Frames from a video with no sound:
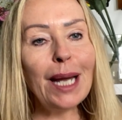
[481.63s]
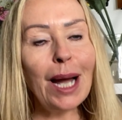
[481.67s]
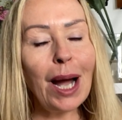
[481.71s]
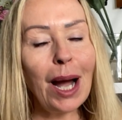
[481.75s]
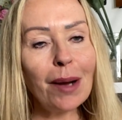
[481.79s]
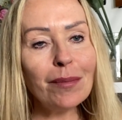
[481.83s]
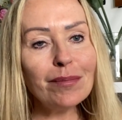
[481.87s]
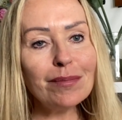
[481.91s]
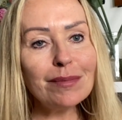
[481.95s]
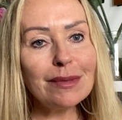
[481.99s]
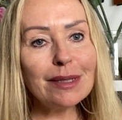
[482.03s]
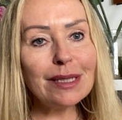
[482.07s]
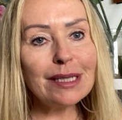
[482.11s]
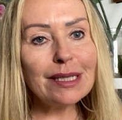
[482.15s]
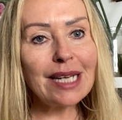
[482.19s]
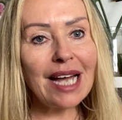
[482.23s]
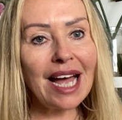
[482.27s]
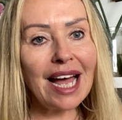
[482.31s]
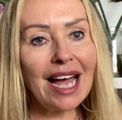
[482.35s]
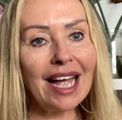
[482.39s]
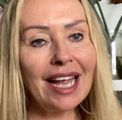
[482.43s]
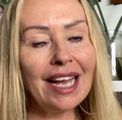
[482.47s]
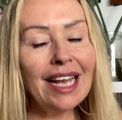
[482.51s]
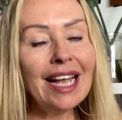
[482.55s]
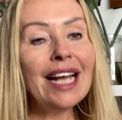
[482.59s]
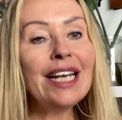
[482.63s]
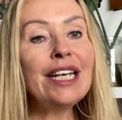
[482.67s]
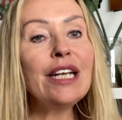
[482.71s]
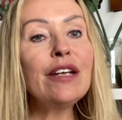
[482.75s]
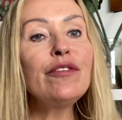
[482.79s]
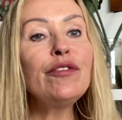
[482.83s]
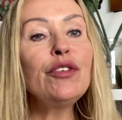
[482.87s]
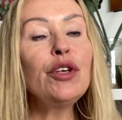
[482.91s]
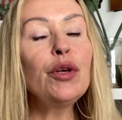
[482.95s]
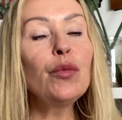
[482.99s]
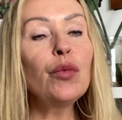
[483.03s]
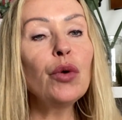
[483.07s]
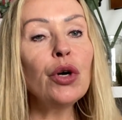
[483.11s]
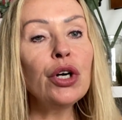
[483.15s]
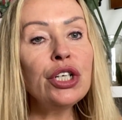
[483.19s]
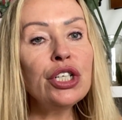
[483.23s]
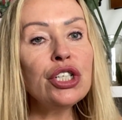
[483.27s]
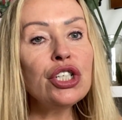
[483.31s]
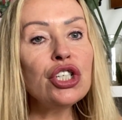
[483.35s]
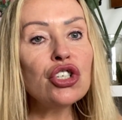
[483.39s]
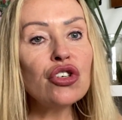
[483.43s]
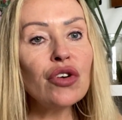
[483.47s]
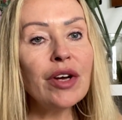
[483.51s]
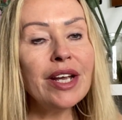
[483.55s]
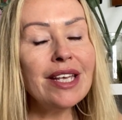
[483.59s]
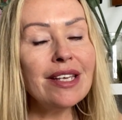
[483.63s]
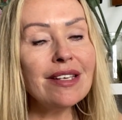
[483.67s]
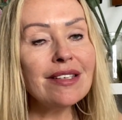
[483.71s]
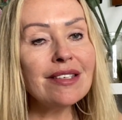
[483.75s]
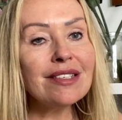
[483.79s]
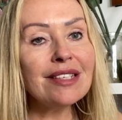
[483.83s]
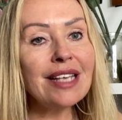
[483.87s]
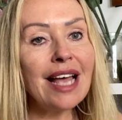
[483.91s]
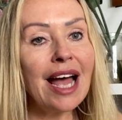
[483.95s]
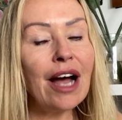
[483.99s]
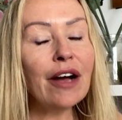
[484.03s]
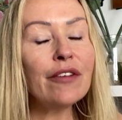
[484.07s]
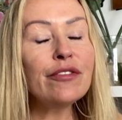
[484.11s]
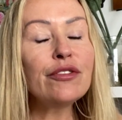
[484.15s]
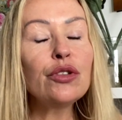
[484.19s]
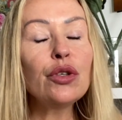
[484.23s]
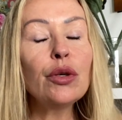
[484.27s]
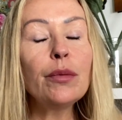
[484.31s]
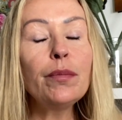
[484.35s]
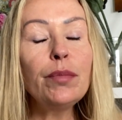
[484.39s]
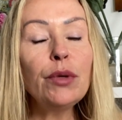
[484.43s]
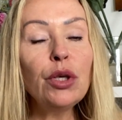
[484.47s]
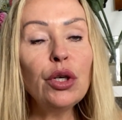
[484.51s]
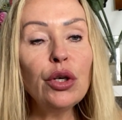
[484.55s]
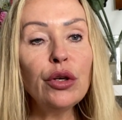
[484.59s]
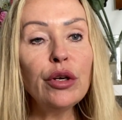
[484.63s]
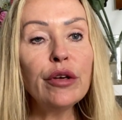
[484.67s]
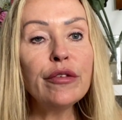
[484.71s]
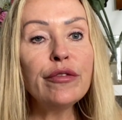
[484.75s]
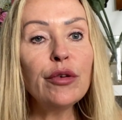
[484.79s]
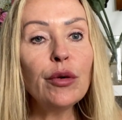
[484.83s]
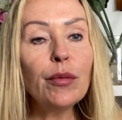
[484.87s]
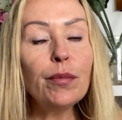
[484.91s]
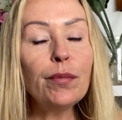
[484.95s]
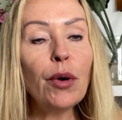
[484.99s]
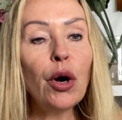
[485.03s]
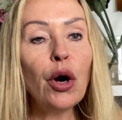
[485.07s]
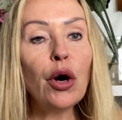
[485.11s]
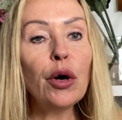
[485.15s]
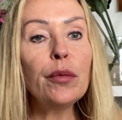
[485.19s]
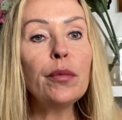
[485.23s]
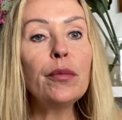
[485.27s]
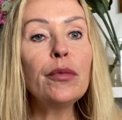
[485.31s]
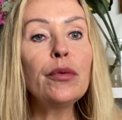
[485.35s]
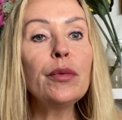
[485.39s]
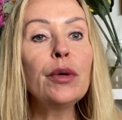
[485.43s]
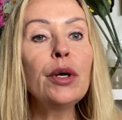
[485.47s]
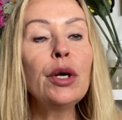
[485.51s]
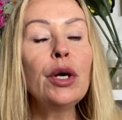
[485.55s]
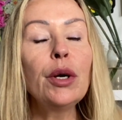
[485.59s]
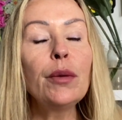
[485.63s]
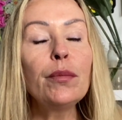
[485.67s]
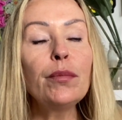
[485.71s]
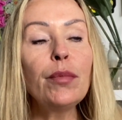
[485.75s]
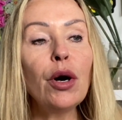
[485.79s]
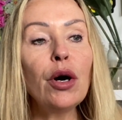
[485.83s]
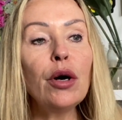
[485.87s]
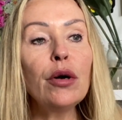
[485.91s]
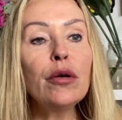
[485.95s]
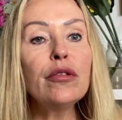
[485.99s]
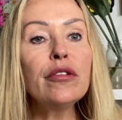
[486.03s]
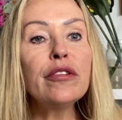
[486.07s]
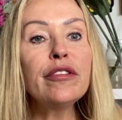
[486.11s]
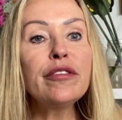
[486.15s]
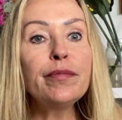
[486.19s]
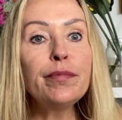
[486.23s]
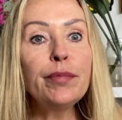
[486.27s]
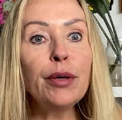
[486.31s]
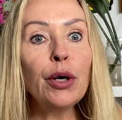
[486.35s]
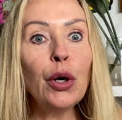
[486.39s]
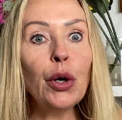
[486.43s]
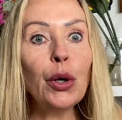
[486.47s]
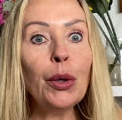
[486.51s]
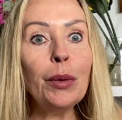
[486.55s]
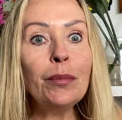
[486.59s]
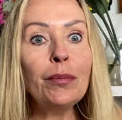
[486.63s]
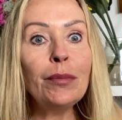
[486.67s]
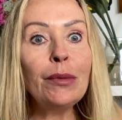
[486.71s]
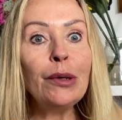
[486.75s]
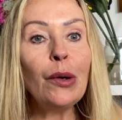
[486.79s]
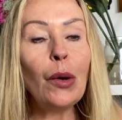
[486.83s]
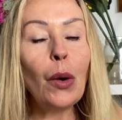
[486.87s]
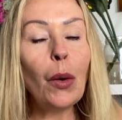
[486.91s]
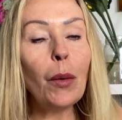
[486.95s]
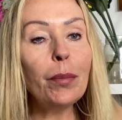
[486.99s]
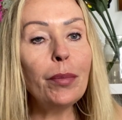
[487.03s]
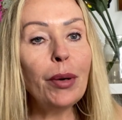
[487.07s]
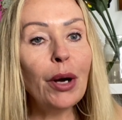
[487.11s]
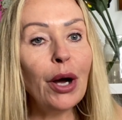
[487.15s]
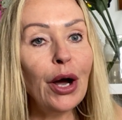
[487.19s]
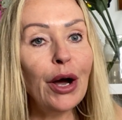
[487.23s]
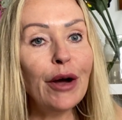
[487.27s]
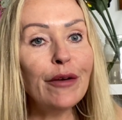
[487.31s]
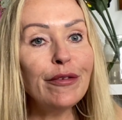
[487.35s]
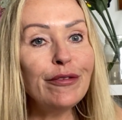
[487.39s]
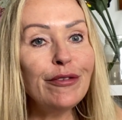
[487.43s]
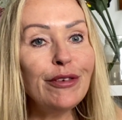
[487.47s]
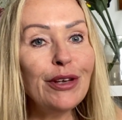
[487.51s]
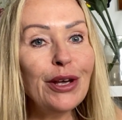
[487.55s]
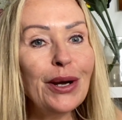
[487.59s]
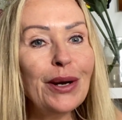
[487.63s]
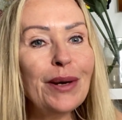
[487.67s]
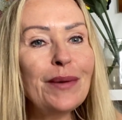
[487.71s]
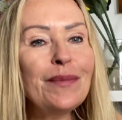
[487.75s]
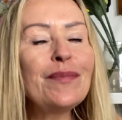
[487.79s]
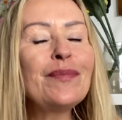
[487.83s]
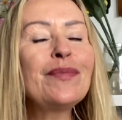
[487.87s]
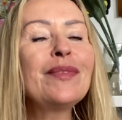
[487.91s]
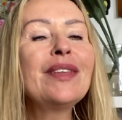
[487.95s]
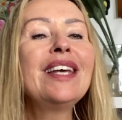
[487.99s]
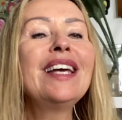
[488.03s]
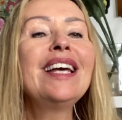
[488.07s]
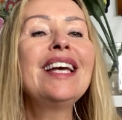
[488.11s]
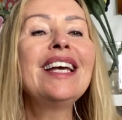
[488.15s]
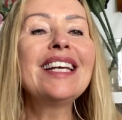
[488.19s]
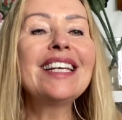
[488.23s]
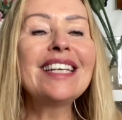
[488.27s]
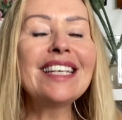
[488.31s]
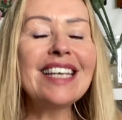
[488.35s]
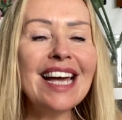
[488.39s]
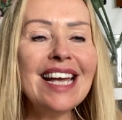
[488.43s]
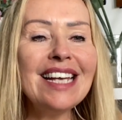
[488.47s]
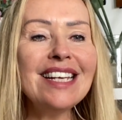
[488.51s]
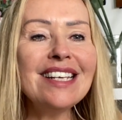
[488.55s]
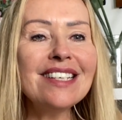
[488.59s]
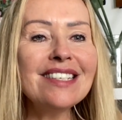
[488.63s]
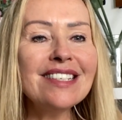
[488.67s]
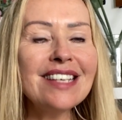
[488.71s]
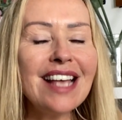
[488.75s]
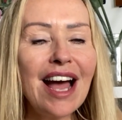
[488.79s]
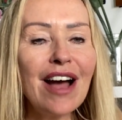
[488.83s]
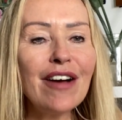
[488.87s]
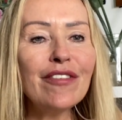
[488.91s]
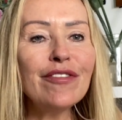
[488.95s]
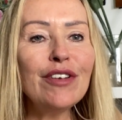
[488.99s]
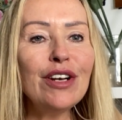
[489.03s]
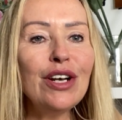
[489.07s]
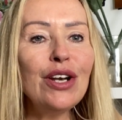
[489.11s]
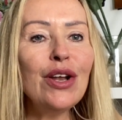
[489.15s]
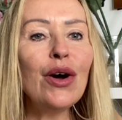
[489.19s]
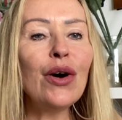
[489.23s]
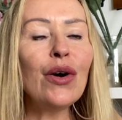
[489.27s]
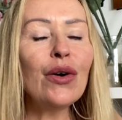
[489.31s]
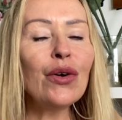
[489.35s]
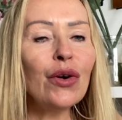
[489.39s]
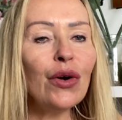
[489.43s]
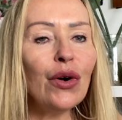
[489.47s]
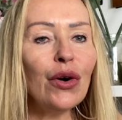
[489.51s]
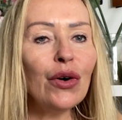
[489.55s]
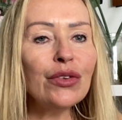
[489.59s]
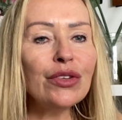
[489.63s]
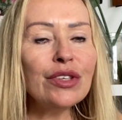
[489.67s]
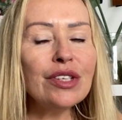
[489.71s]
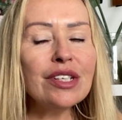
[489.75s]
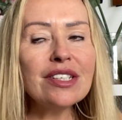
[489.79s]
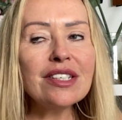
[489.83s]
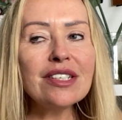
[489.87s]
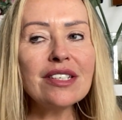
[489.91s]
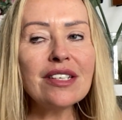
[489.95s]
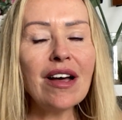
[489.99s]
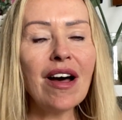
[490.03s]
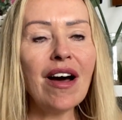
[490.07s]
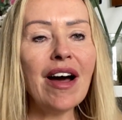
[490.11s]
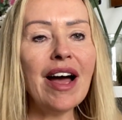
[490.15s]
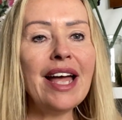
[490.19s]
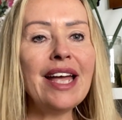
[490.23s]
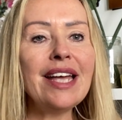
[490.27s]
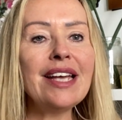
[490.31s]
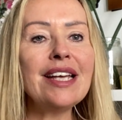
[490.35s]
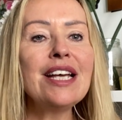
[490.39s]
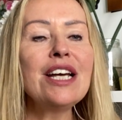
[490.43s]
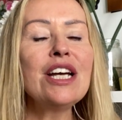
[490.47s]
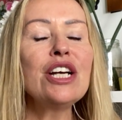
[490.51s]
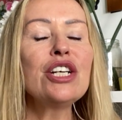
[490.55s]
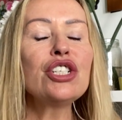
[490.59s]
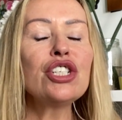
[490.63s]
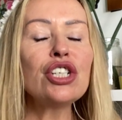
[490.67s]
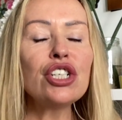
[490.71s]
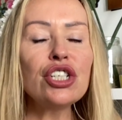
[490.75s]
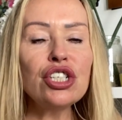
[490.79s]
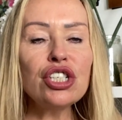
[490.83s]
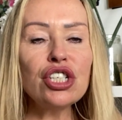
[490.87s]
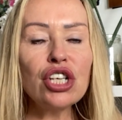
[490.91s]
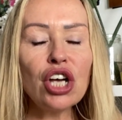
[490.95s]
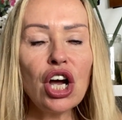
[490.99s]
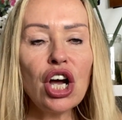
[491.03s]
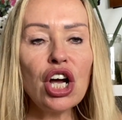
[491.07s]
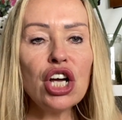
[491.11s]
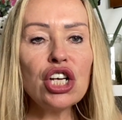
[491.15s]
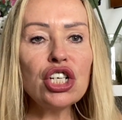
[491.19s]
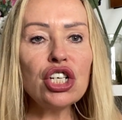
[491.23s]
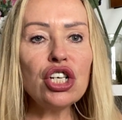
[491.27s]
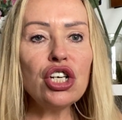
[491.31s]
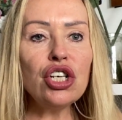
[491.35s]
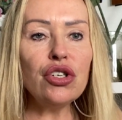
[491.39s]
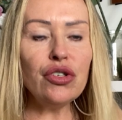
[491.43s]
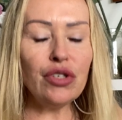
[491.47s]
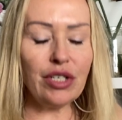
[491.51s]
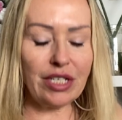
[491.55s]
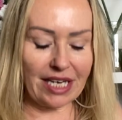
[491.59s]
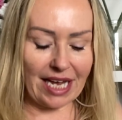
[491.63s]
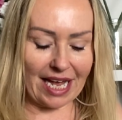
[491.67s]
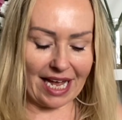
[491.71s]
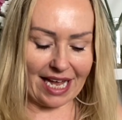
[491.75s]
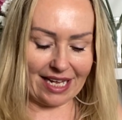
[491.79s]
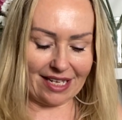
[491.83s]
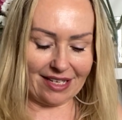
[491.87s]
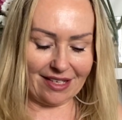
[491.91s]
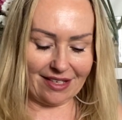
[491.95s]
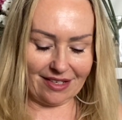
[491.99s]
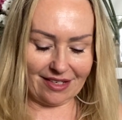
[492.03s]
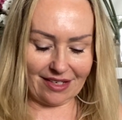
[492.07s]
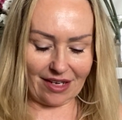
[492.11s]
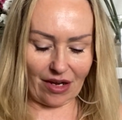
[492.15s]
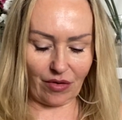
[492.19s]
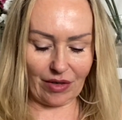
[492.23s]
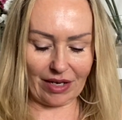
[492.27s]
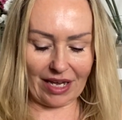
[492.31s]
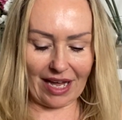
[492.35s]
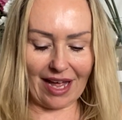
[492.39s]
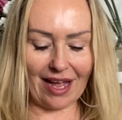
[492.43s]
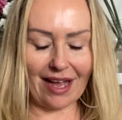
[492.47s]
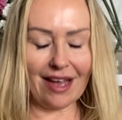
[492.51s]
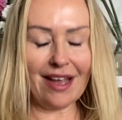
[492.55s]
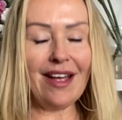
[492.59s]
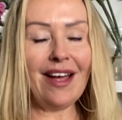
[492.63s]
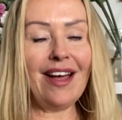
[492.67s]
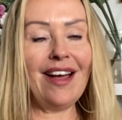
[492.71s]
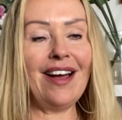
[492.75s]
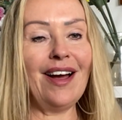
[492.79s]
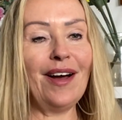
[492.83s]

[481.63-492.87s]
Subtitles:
hump day, and if you want to treat yourself to a beautiful bottle of pum or perfume, get yourself along on the site to Seage Lutens, okay?